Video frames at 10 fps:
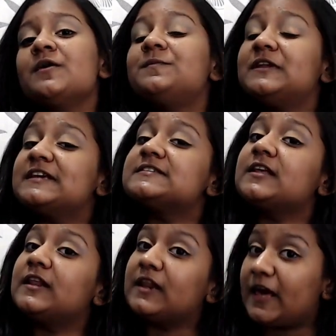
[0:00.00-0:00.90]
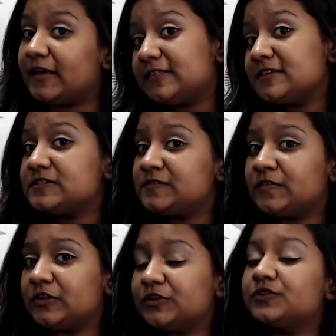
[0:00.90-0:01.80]
Please like this
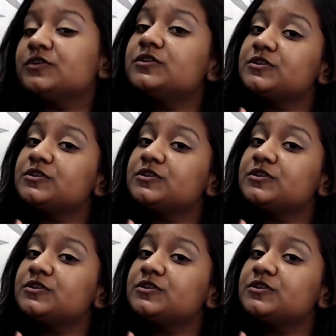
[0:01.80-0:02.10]
video,